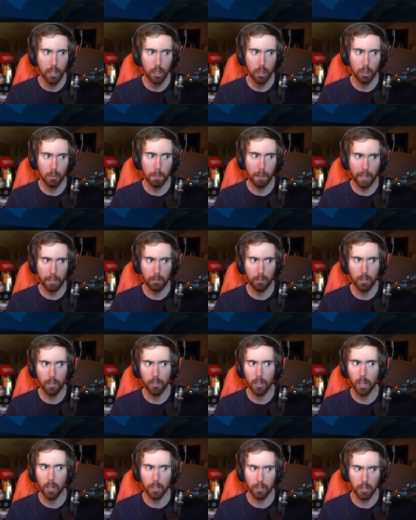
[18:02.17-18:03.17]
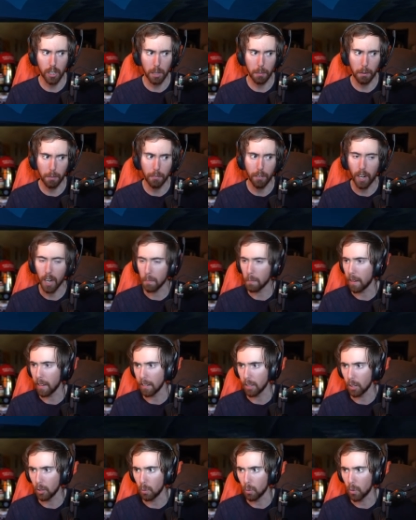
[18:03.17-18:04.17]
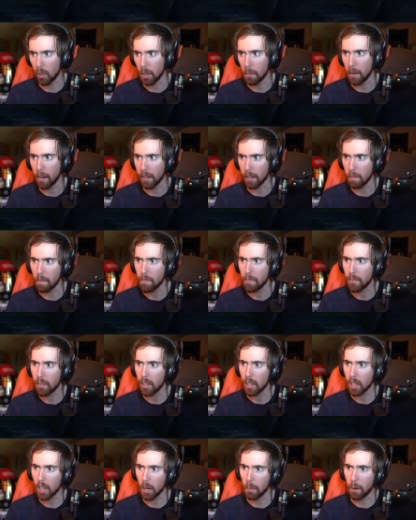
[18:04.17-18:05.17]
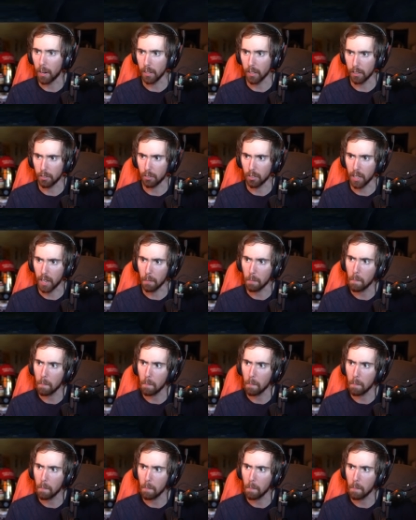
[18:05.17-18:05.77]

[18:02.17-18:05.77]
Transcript: Spectral? No, it's gonna be fine, man. Don't worry about it. Come on, let's see it.